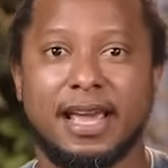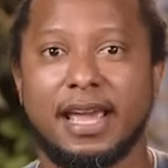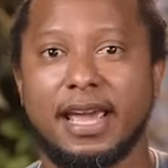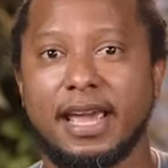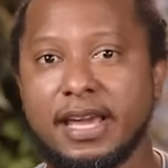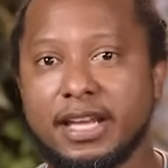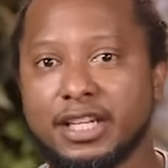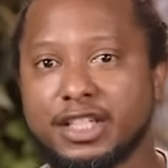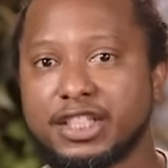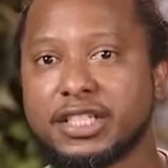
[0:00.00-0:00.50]

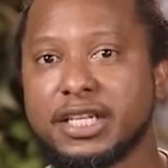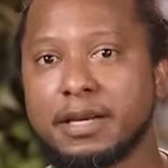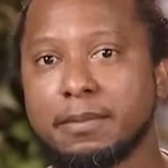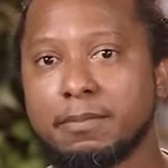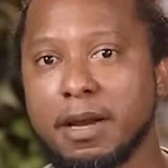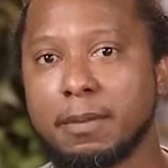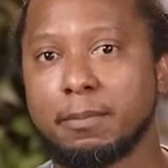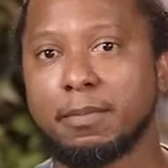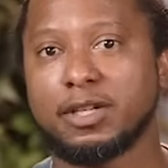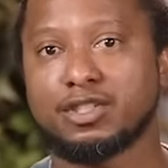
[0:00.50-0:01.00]
Each team
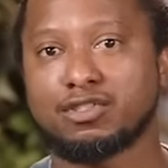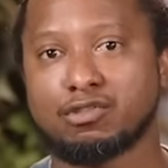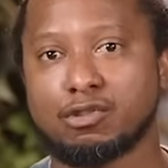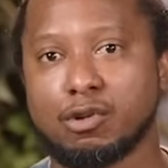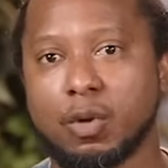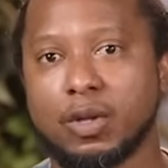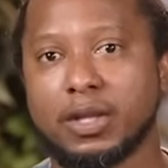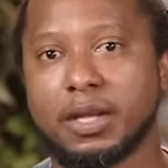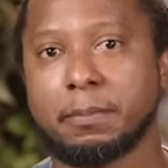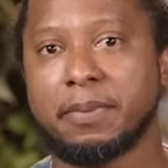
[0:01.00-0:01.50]
member's
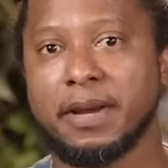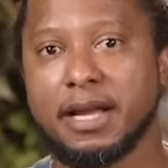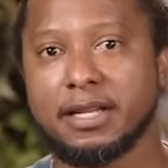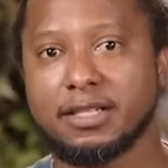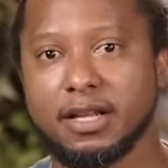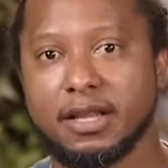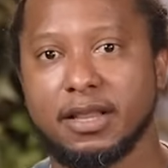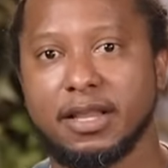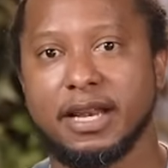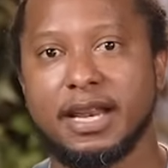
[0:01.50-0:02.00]
role depends
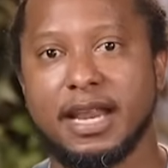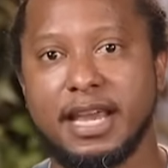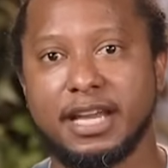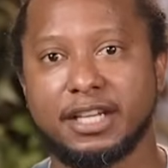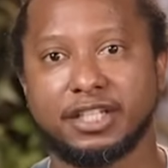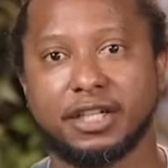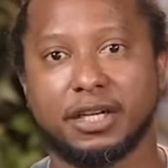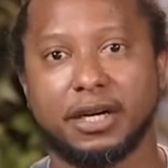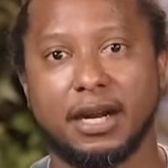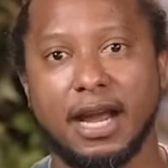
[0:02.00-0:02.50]
on the
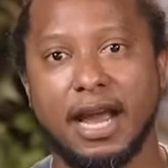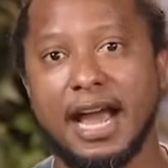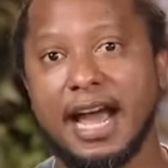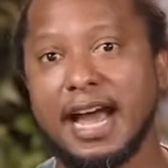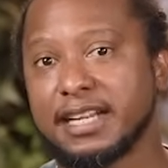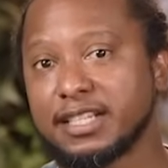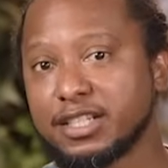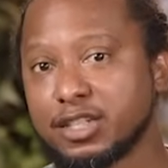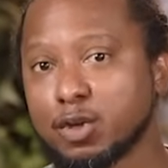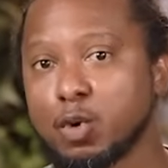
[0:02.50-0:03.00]
nature
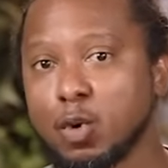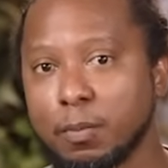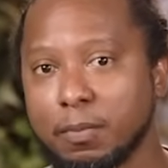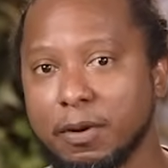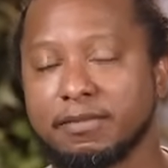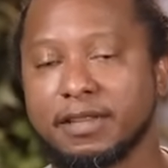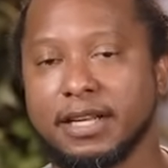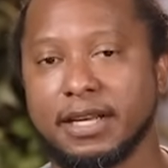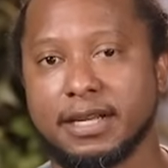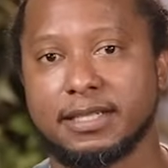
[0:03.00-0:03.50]
and scope
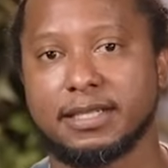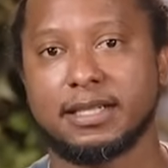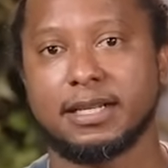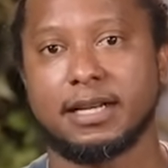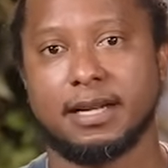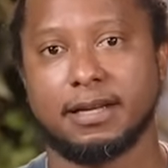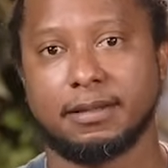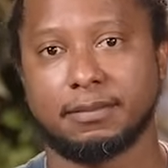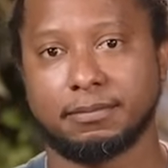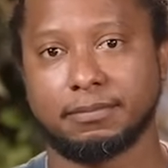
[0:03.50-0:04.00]
of the
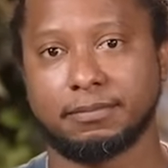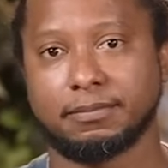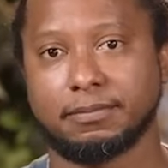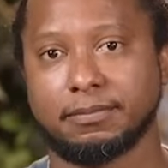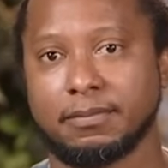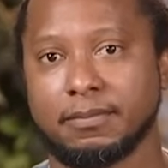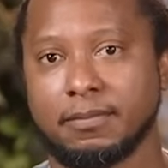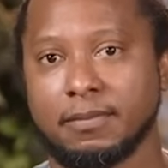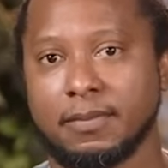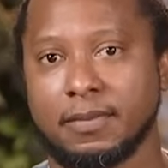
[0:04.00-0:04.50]
incident.
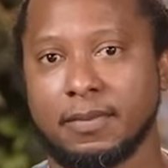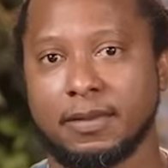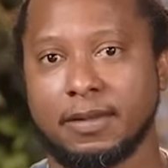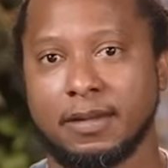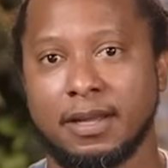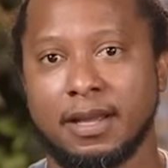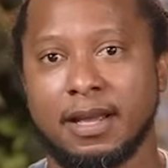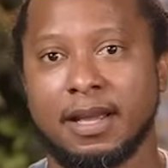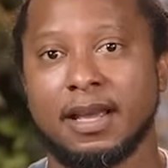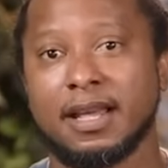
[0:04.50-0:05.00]

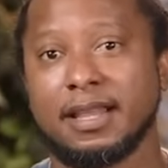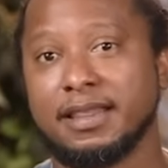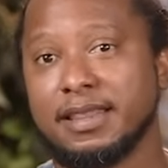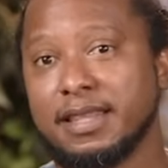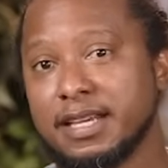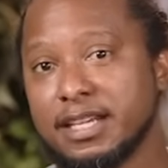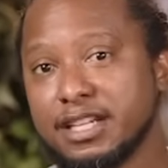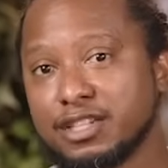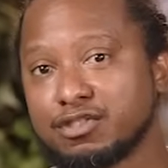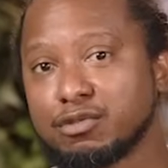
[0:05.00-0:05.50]

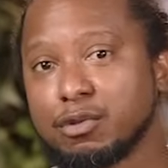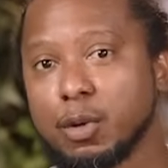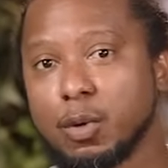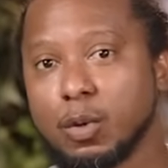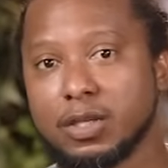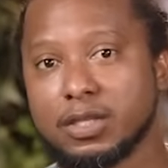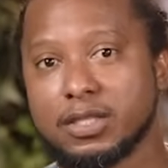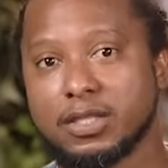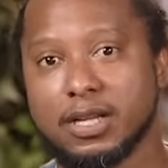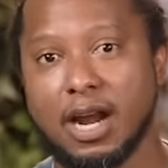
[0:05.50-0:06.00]
These
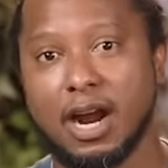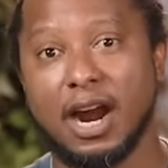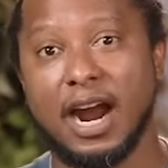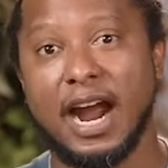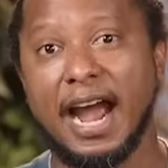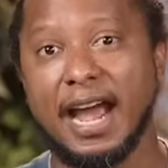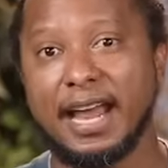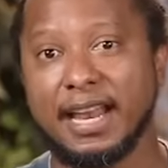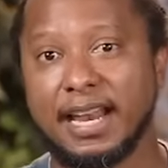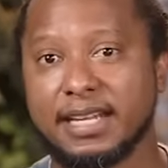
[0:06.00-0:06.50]
roles are
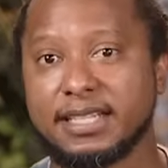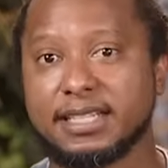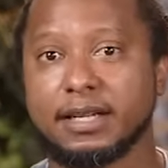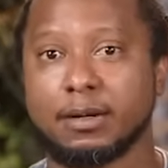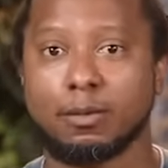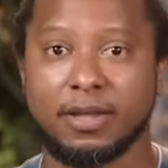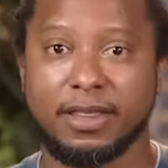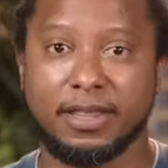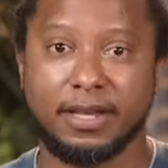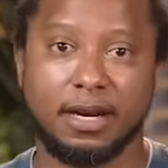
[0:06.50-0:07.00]
highlighted
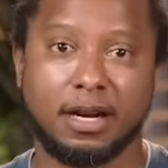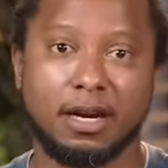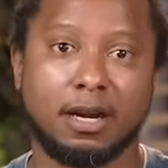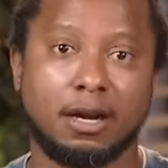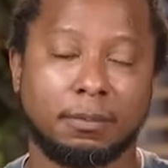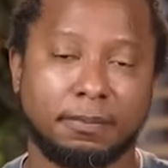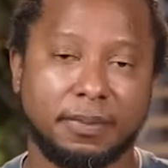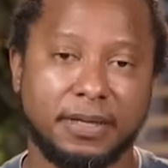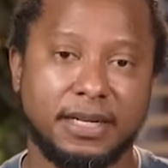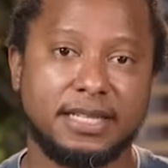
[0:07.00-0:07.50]
within a
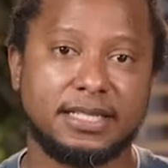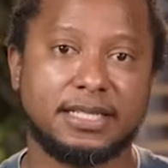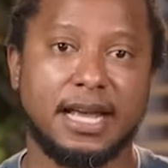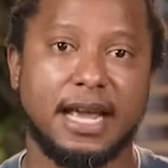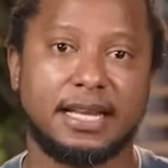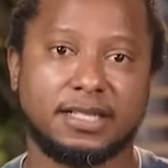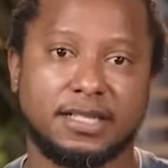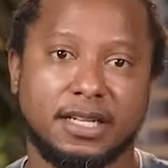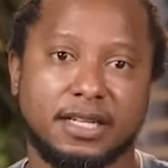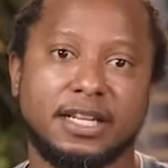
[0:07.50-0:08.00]
company's
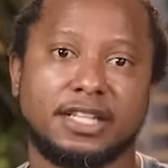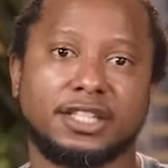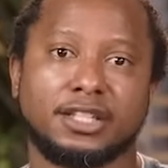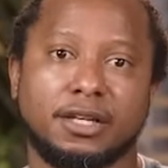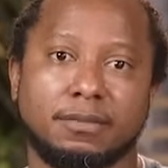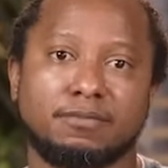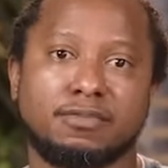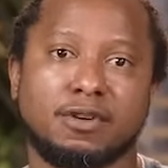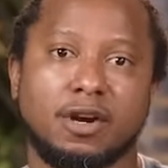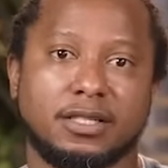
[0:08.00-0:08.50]

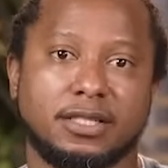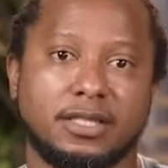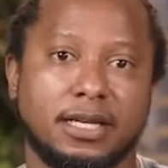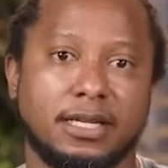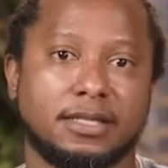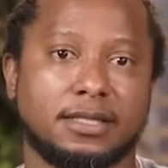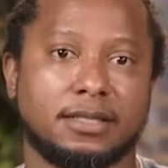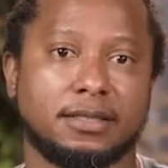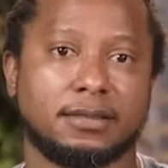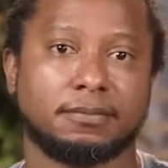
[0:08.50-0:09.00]
escalation
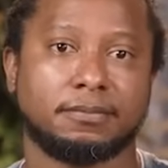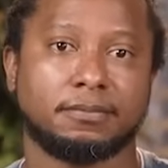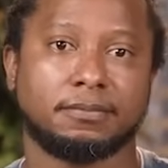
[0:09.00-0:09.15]
process.